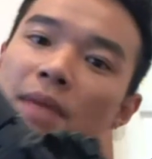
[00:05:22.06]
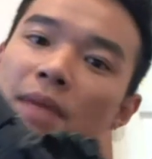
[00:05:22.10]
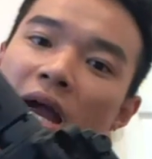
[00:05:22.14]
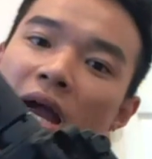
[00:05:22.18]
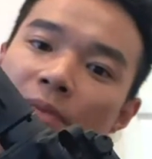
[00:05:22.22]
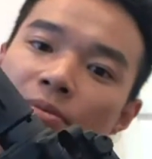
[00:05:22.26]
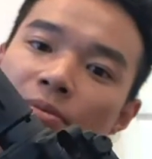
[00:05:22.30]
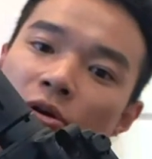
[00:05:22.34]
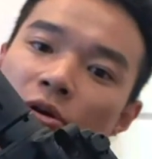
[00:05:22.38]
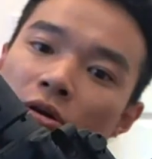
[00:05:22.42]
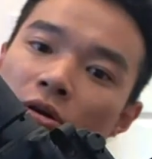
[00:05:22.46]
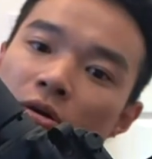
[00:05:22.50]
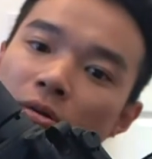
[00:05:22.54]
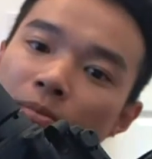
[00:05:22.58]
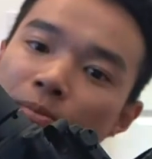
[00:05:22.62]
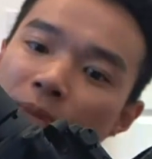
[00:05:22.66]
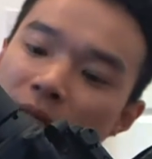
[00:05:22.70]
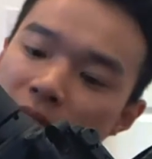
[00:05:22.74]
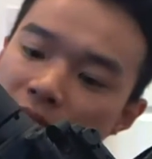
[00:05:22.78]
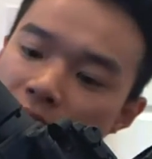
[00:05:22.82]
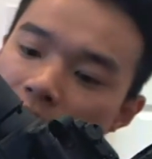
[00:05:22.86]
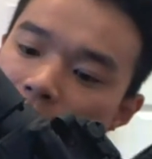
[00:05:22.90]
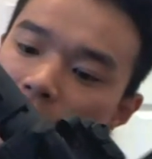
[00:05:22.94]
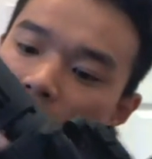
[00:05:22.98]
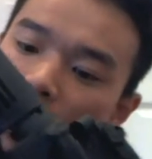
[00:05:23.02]
the Magpul
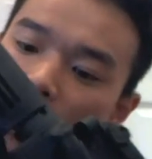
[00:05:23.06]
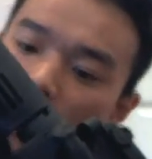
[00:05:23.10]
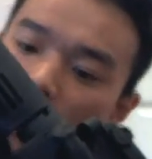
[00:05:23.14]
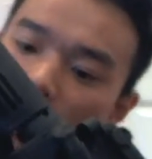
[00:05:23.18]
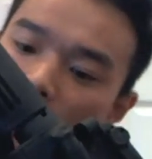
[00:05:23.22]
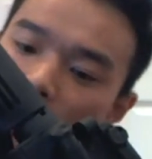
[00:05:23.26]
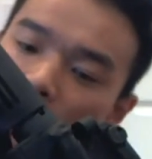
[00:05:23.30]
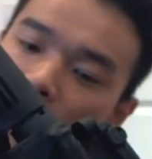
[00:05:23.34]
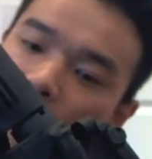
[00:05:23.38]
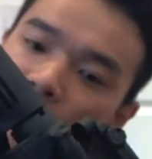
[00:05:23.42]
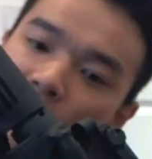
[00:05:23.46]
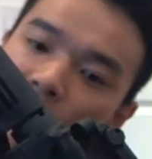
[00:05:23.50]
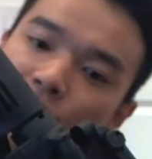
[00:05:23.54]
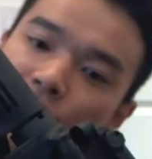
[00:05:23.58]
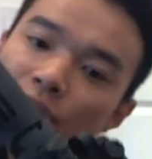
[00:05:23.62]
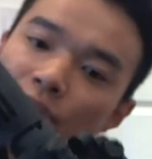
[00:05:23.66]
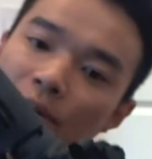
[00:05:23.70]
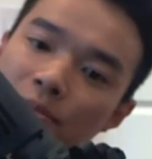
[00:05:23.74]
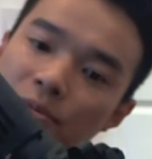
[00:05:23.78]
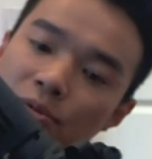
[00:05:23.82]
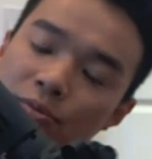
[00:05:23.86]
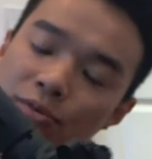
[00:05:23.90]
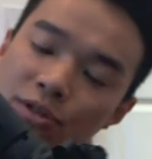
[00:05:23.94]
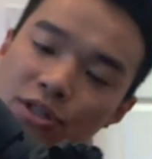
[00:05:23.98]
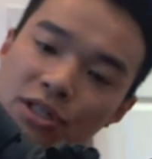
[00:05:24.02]
buttstock and the
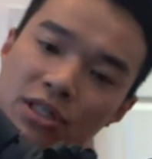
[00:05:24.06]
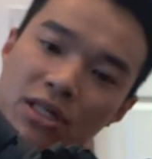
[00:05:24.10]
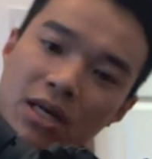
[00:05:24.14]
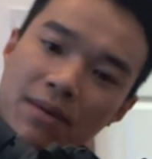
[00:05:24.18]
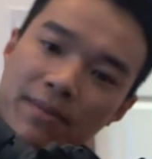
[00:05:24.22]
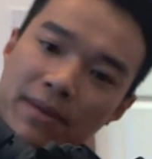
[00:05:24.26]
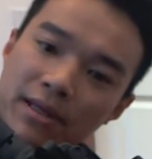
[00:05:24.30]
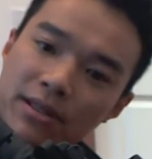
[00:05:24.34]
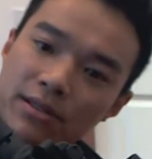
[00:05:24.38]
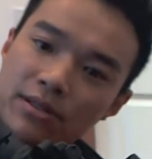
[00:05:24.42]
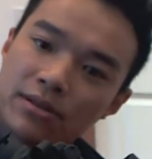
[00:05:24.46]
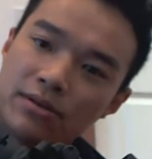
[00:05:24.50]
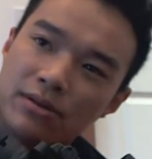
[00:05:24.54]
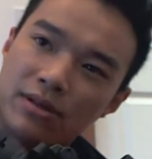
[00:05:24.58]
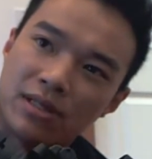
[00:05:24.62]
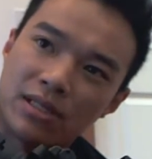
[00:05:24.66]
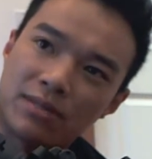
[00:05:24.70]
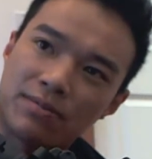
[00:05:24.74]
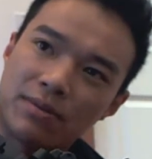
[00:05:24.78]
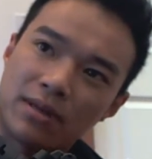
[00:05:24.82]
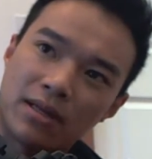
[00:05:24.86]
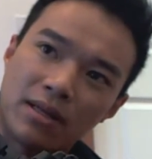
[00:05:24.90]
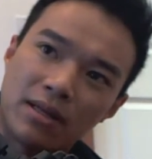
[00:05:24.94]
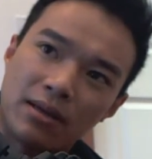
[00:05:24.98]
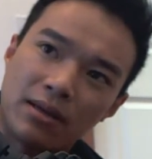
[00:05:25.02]
grips, which is coming in soon.
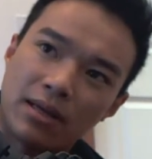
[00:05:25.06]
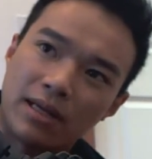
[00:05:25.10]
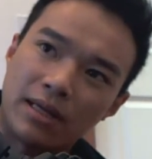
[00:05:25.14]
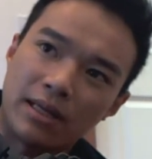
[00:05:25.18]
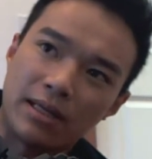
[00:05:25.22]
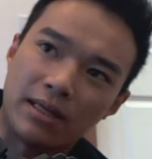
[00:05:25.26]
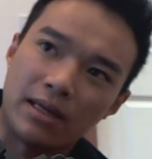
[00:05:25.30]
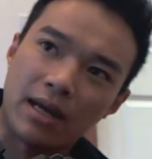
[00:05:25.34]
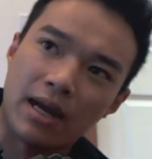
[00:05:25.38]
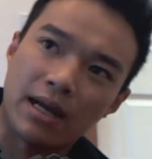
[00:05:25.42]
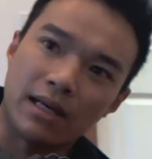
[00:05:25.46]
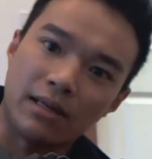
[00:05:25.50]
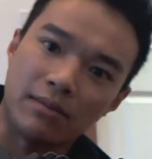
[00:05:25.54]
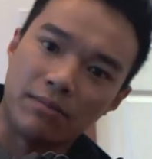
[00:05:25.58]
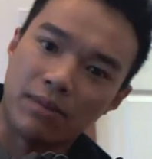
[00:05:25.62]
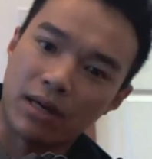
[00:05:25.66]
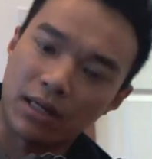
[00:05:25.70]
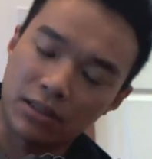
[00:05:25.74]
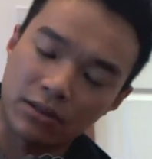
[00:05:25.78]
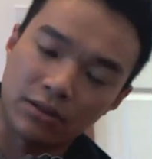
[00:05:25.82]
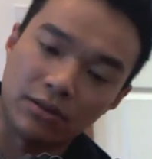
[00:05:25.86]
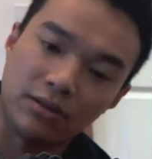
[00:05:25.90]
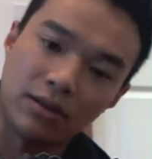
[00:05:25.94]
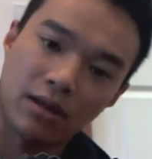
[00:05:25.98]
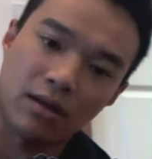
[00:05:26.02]
I spent like 90
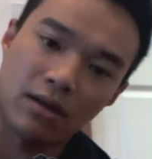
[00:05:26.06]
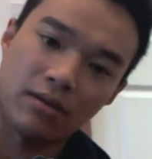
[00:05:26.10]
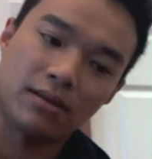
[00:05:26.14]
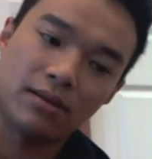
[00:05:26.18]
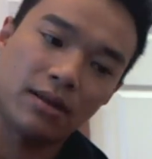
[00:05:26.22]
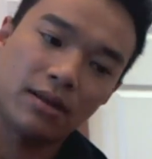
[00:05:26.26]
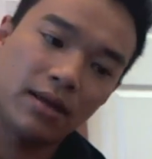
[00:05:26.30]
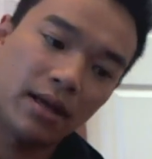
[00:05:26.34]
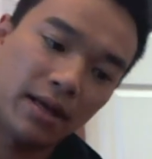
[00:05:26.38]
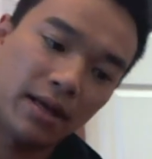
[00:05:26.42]
bucks on that.